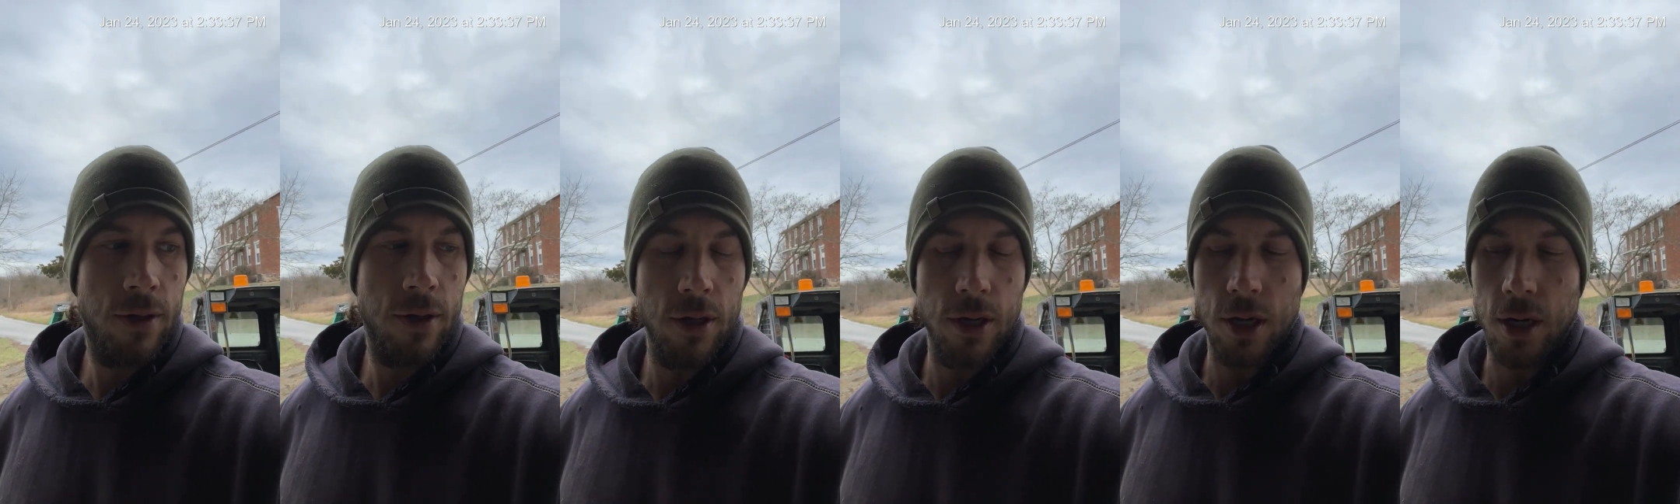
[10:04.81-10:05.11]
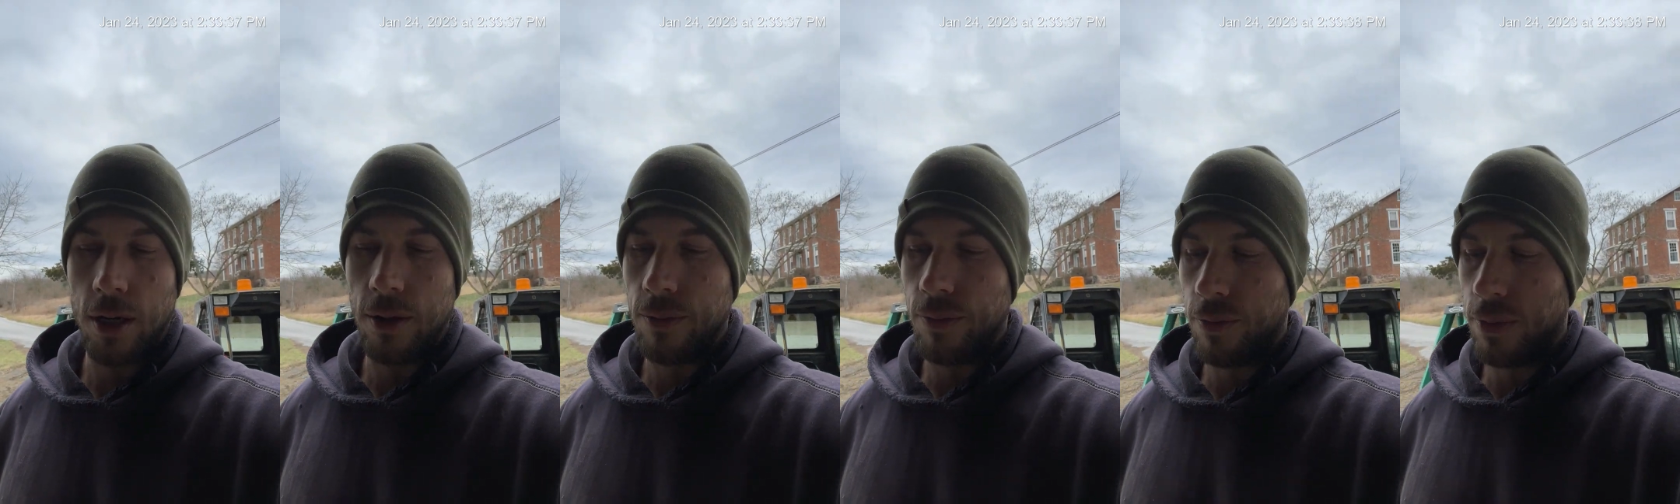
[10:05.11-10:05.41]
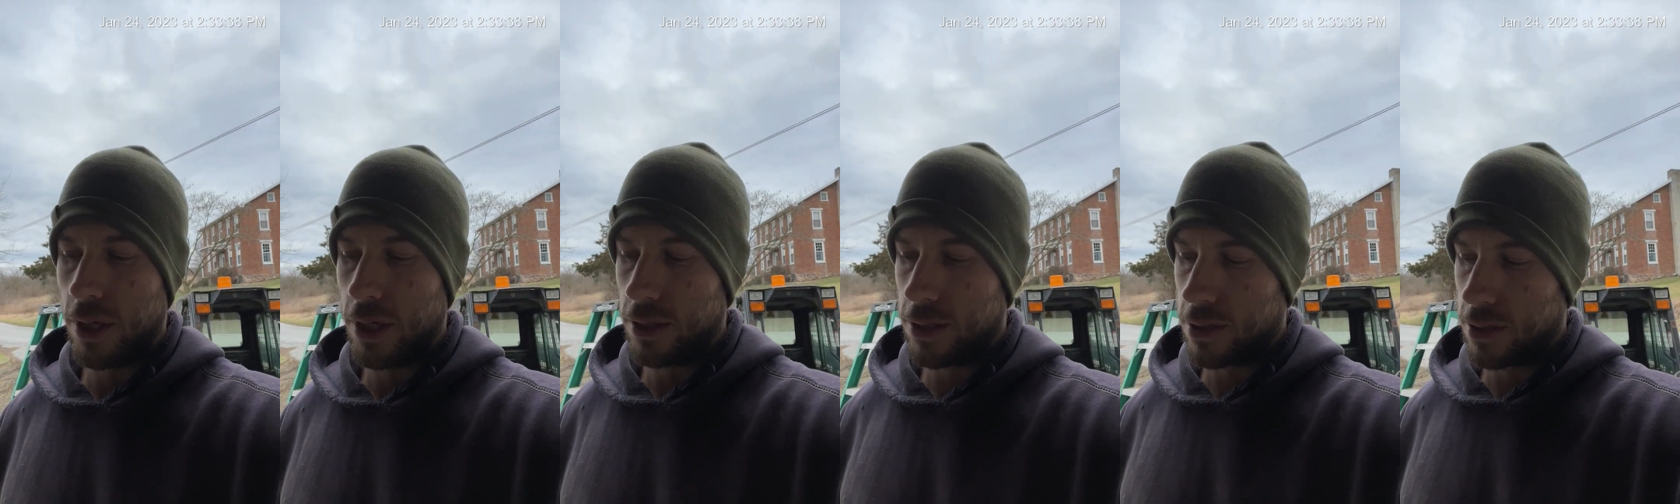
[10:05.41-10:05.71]

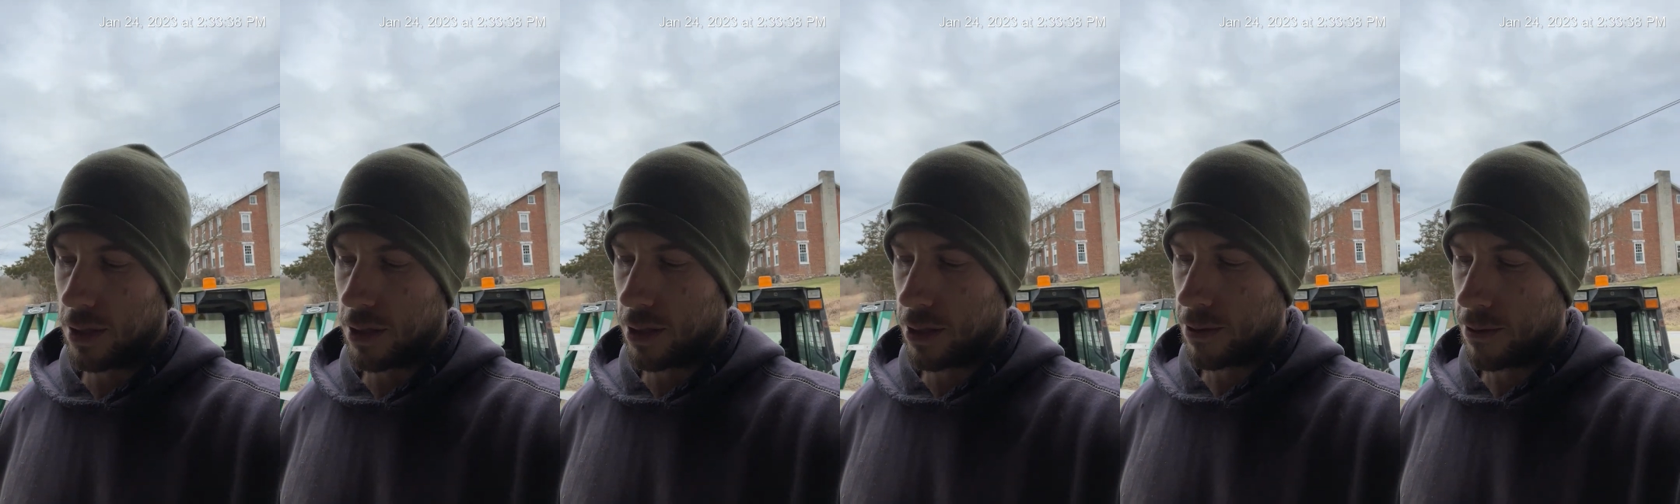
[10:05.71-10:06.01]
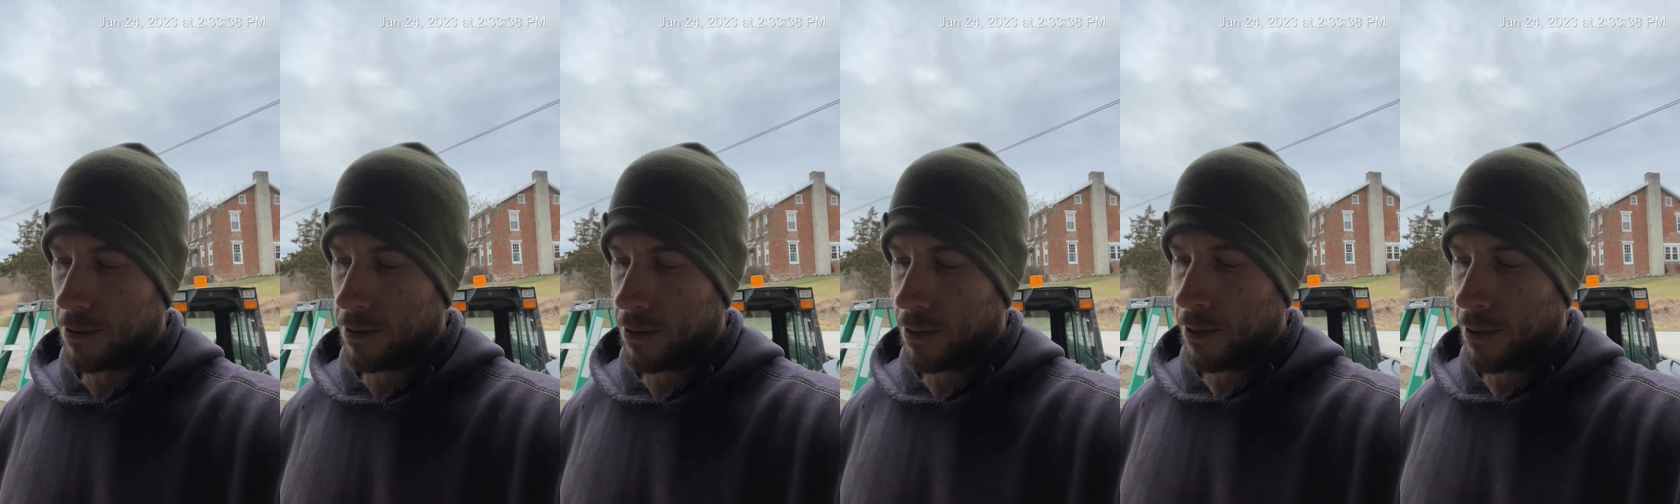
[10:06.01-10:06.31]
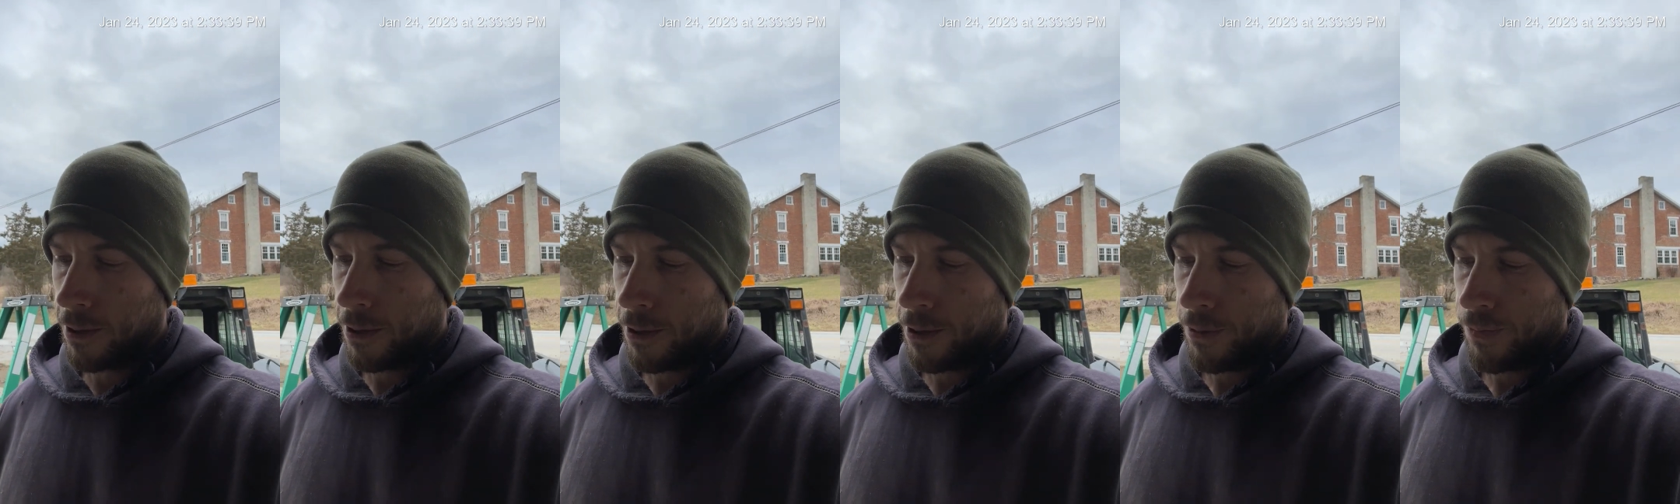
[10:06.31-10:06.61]
But
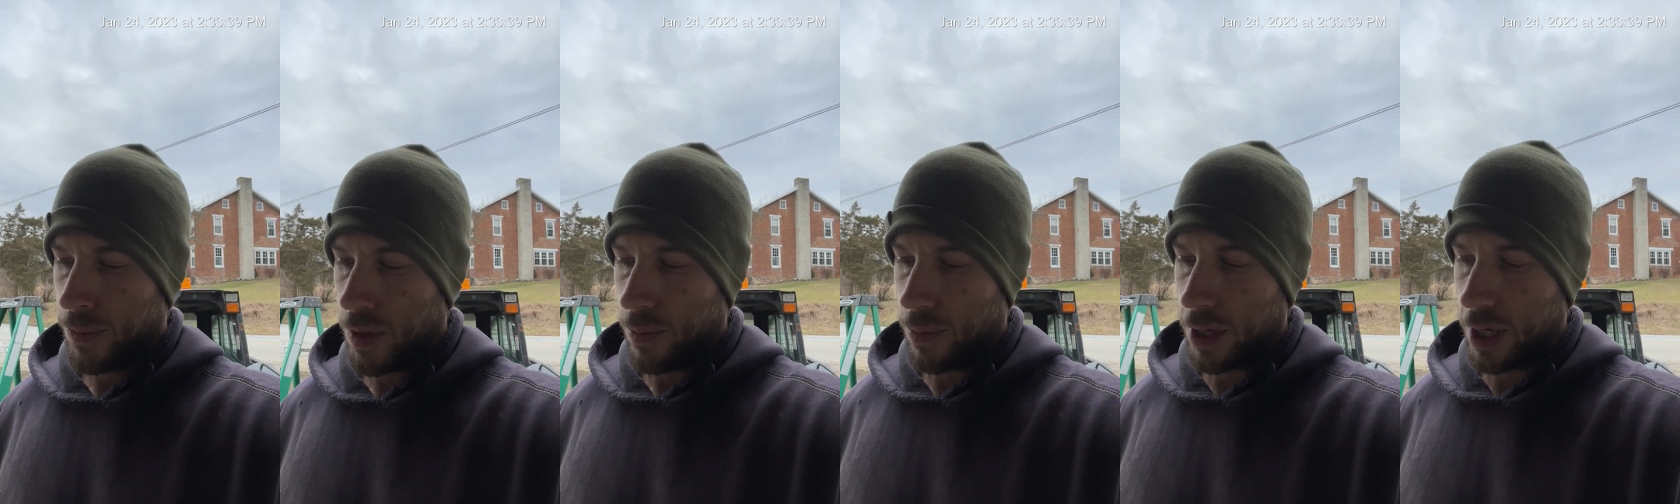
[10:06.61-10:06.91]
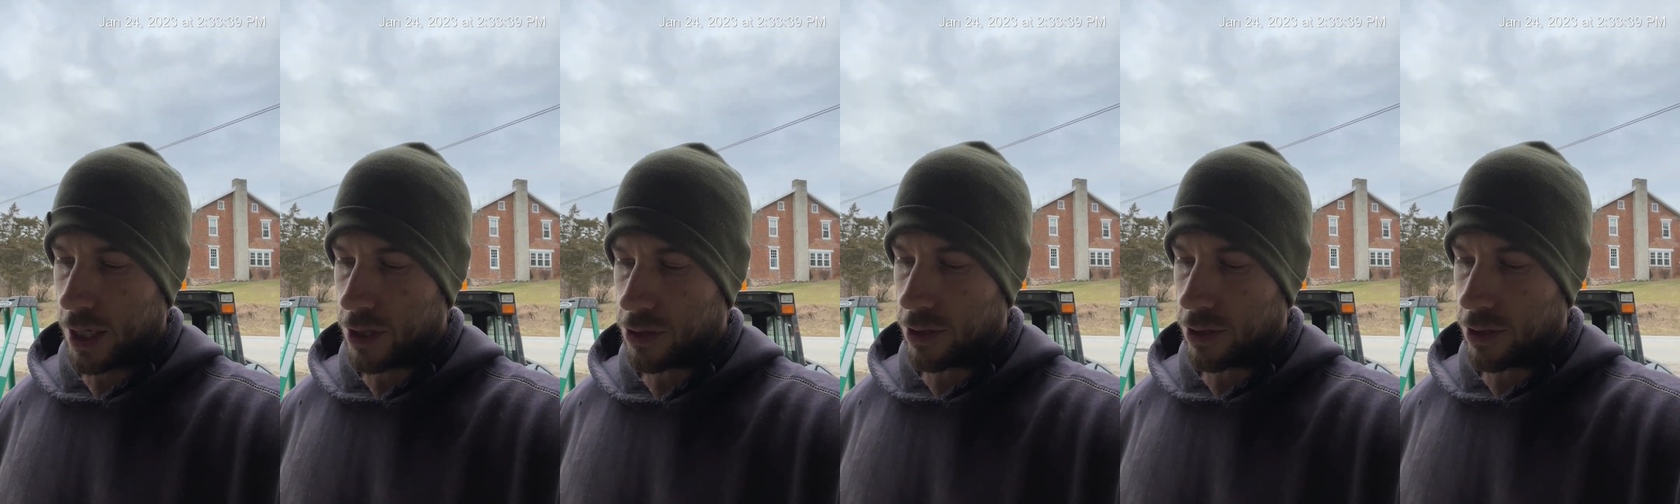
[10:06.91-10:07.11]
yeah,